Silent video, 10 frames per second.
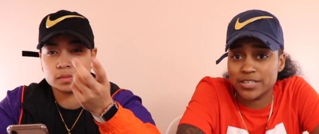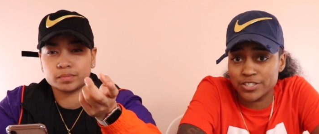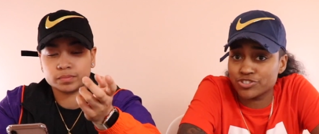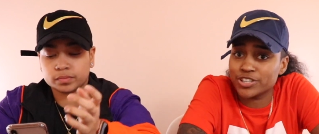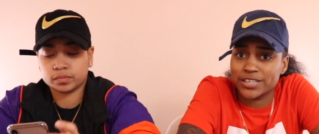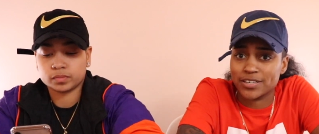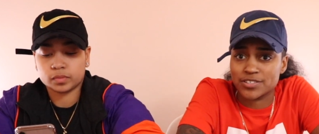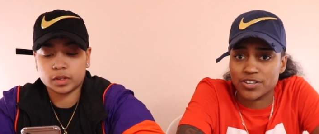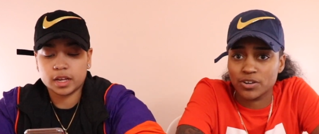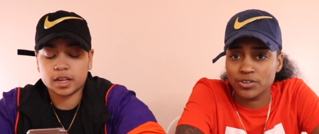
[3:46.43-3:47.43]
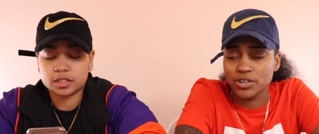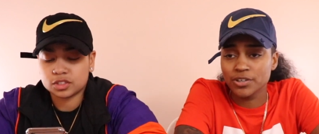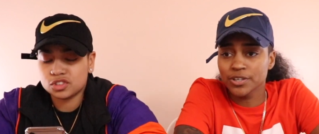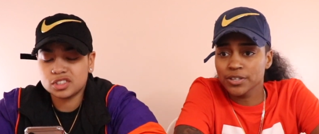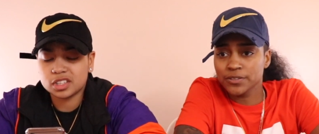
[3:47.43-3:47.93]
Speaker 1: it's intriguing. So yeah,
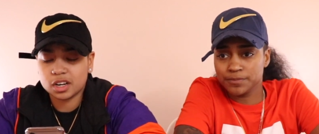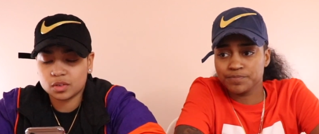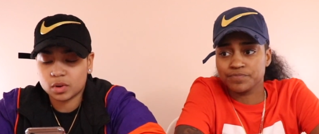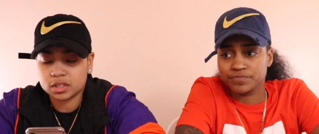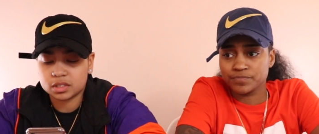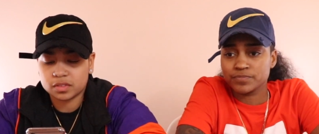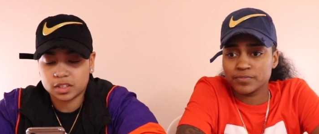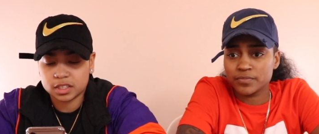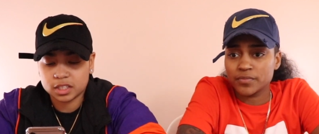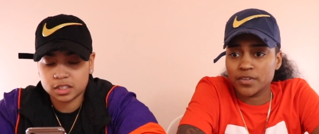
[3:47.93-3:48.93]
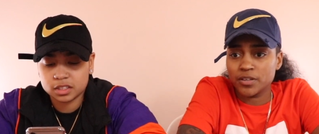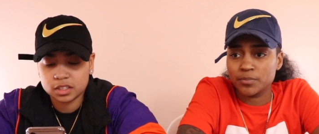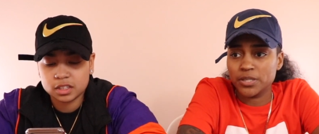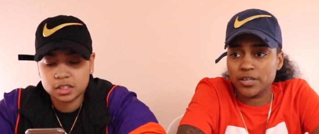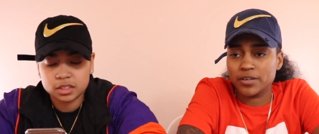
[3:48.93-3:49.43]
so you just kind of watch stuff like
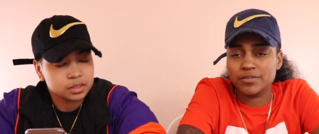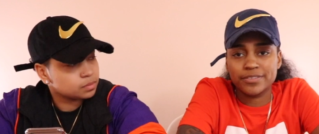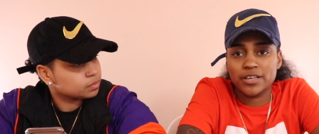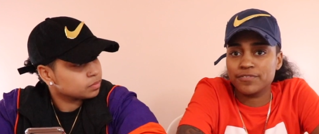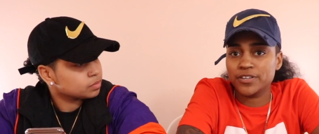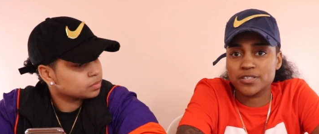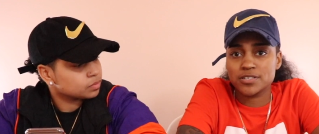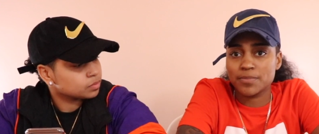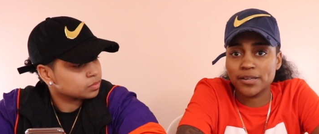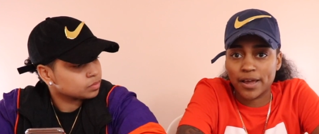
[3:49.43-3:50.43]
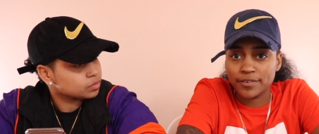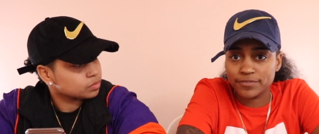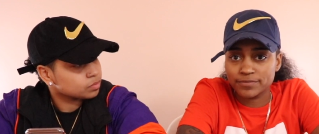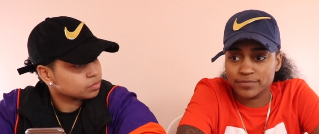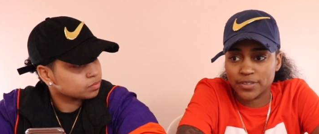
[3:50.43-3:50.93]
that.
Speaker 2: But yeah, Netflix is my life.
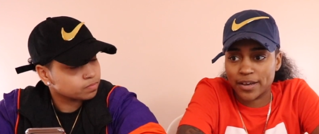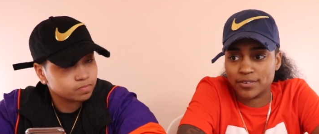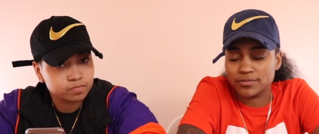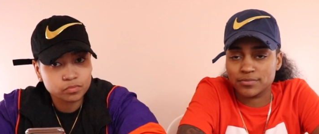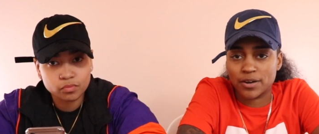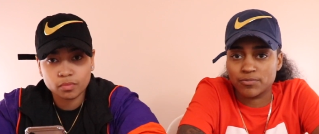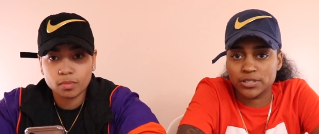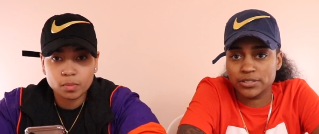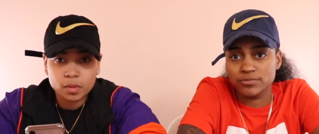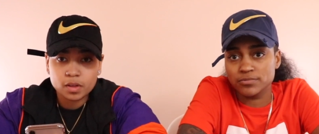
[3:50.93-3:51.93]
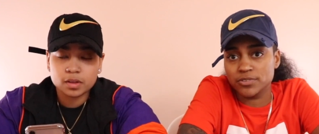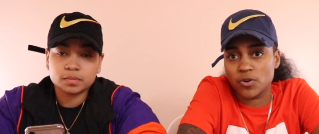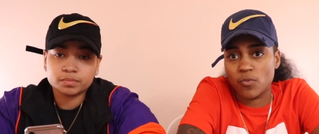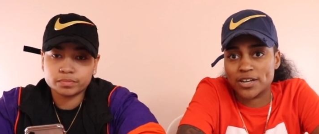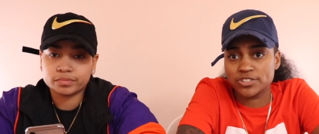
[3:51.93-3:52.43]
Speaker 1: I really
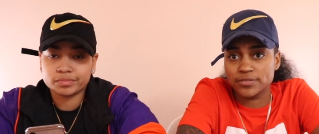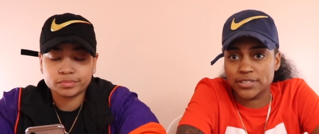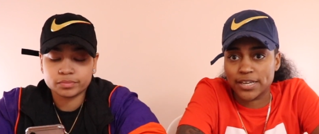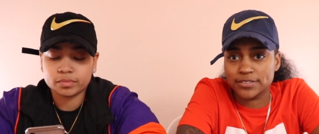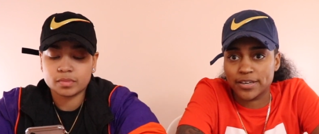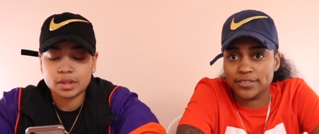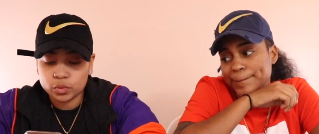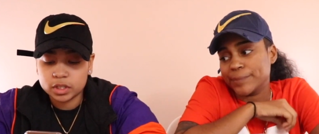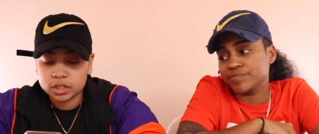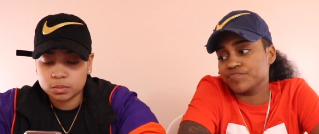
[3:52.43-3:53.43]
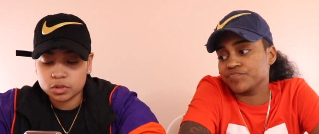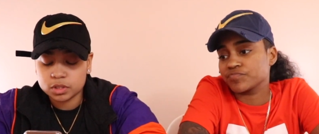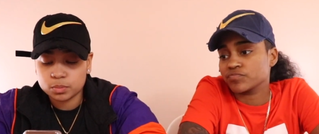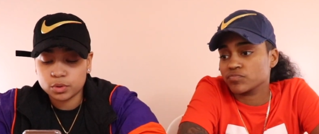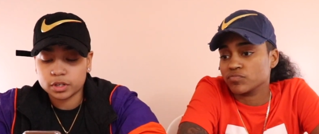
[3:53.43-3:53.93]
don't watch TV like that. What is the
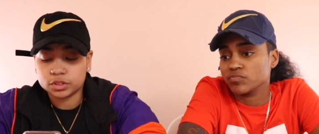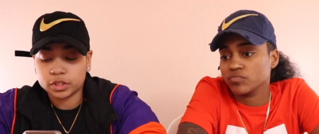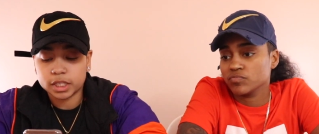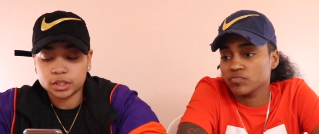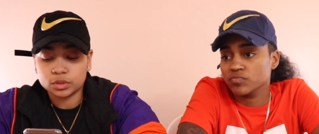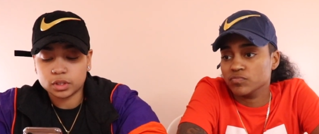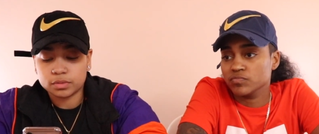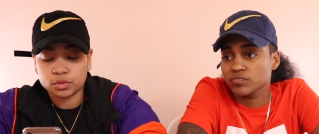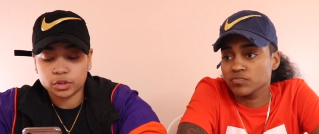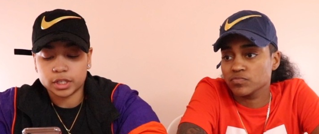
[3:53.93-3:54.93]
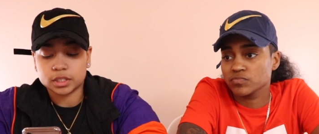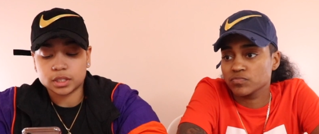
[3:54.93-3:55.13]
most important trait you look for in